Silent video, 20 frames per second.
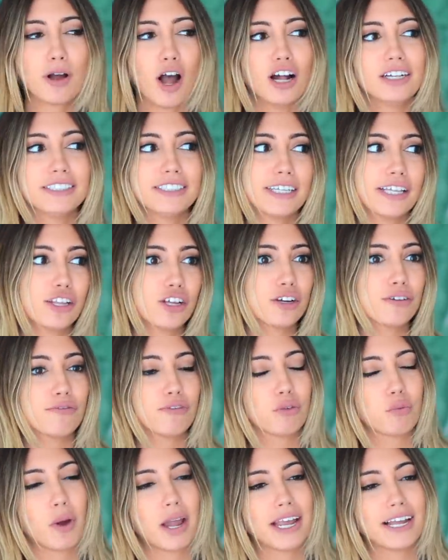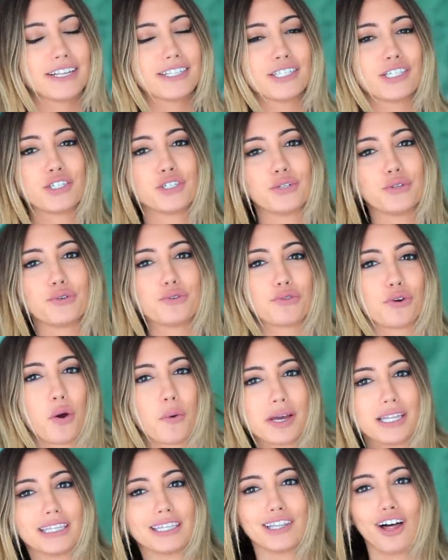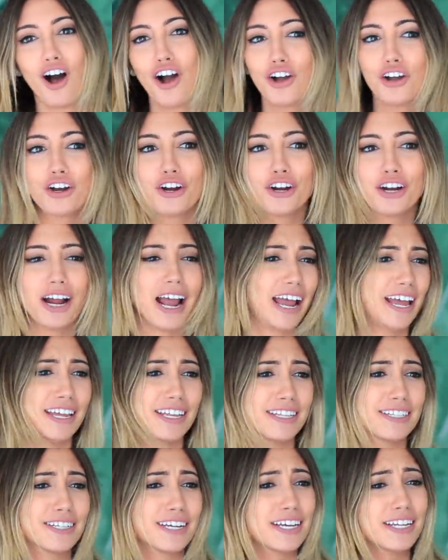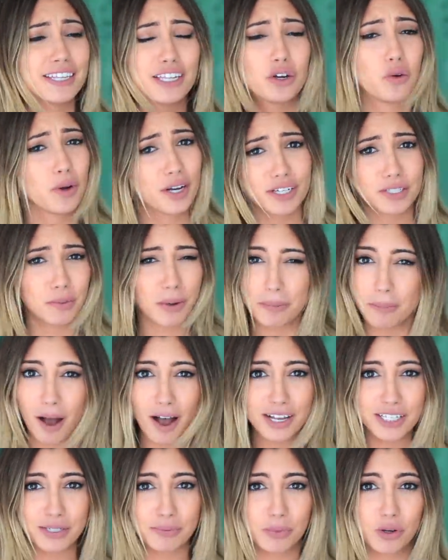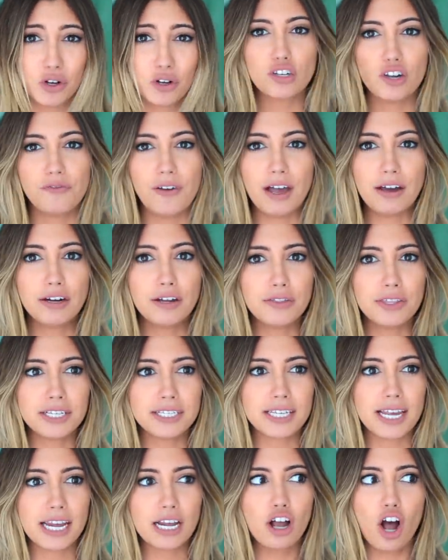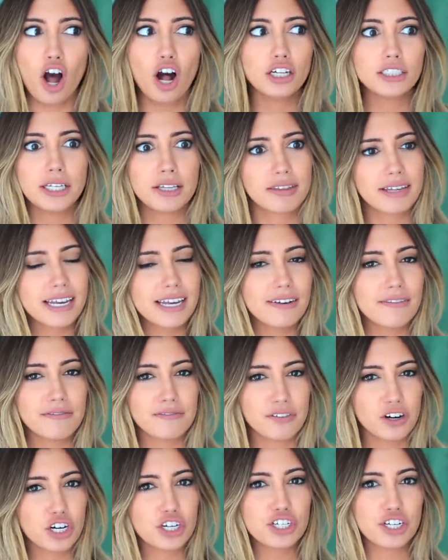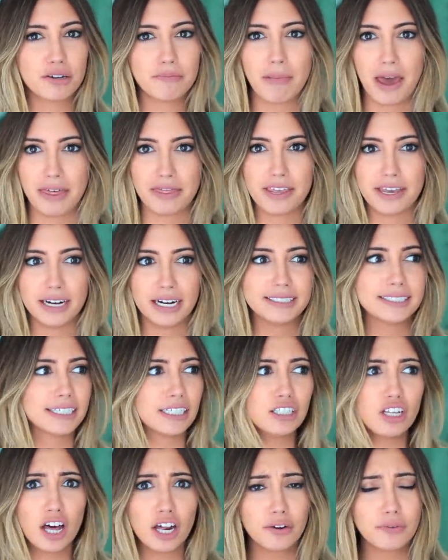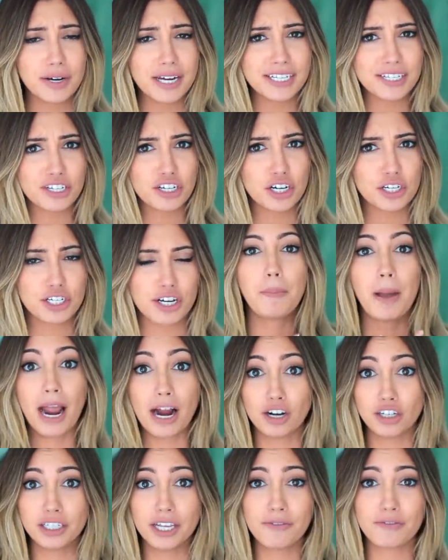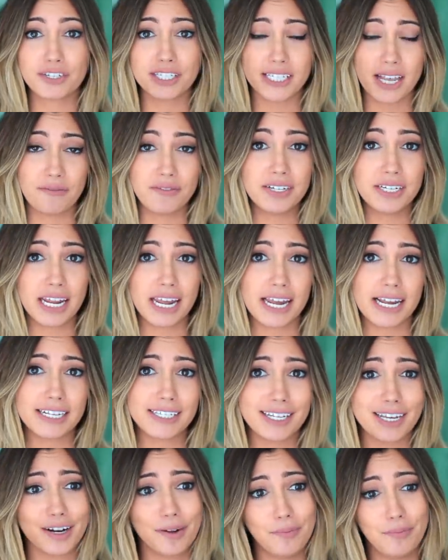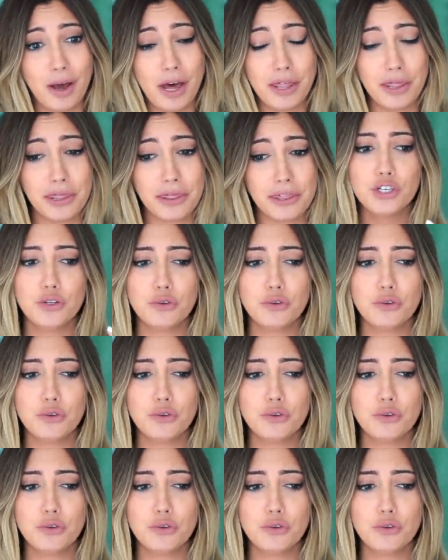I'm constantly looking for ways to grow it longer and in the quickest way possible. So I found out this thing called the inversion method. I did a lot of research. Apparently for seven days in a month,